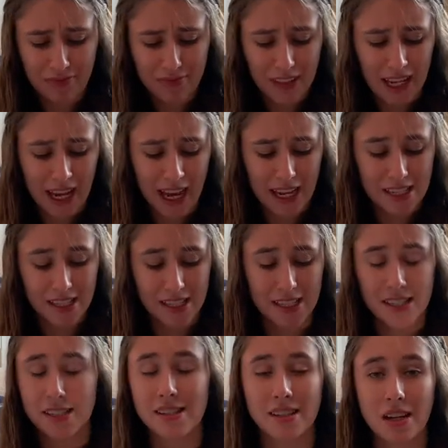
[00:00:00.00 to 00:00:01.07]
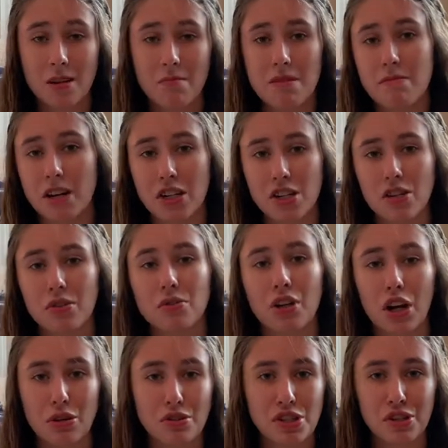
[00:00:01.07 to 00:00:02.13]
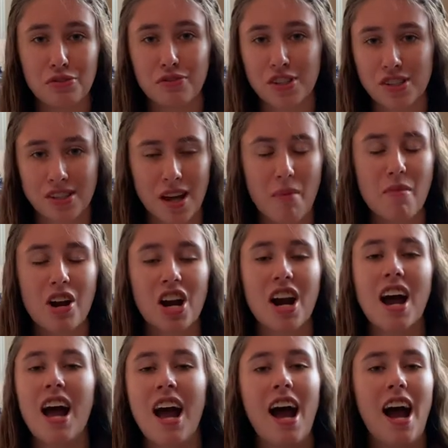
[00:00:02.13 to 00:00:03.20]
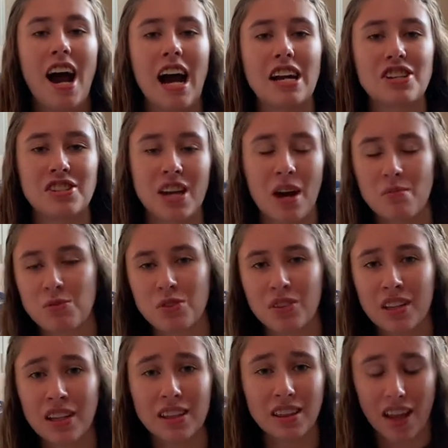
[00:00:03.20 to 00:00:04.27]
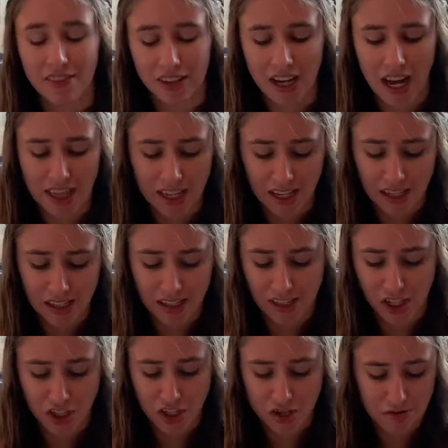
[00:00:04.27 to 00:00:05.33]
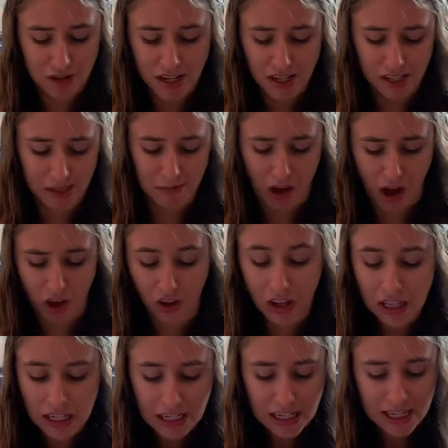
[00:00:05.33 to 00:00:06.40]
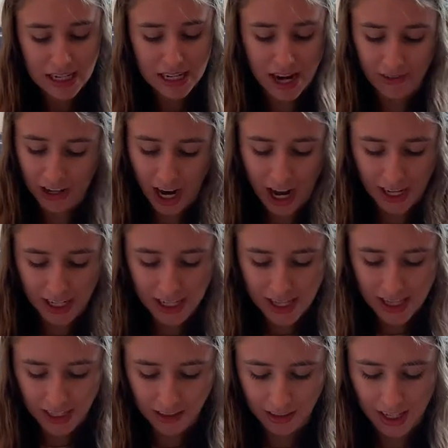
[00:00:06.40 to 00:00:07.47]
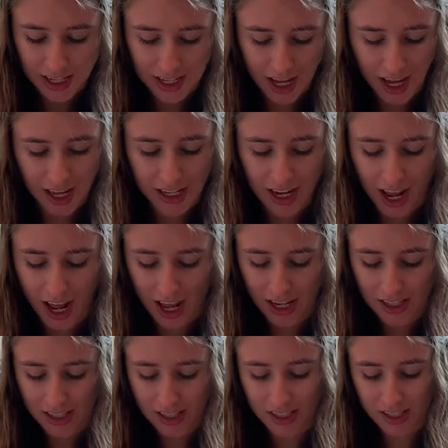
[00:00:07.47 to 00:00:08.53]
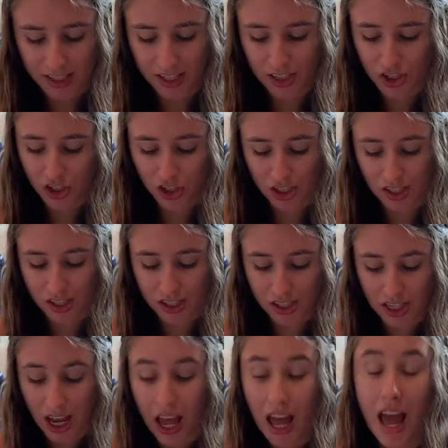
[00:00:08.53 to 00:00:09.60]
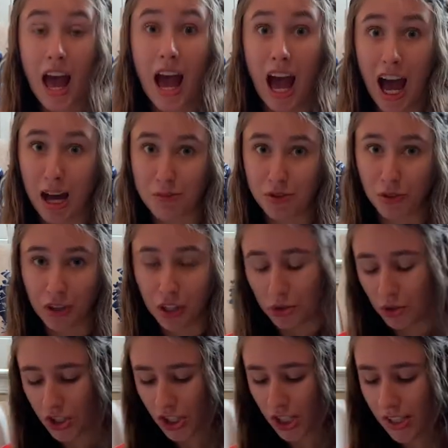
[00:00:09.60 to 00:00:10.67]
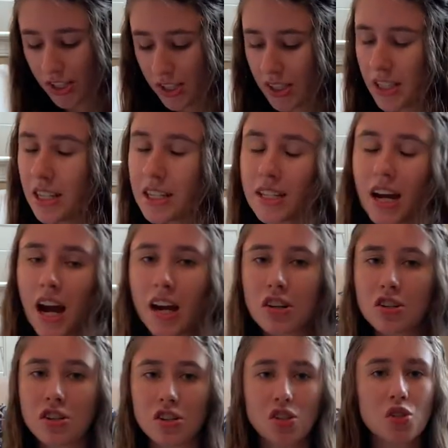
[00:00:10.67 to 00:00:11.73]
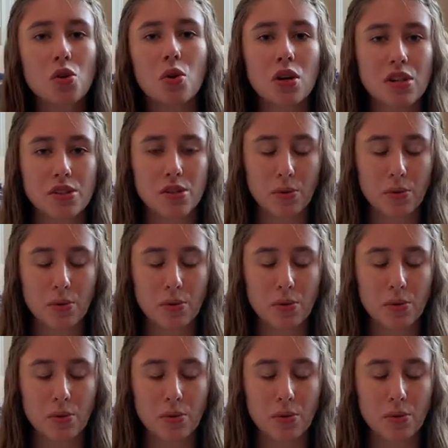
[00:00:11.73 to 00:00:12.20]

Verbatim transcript: and this is gonna be my new go-to for summer. I just absolutely love it. I think it's such a unique smell. Never had anything like it, and it's just absolutely gorgeous. The entire store, so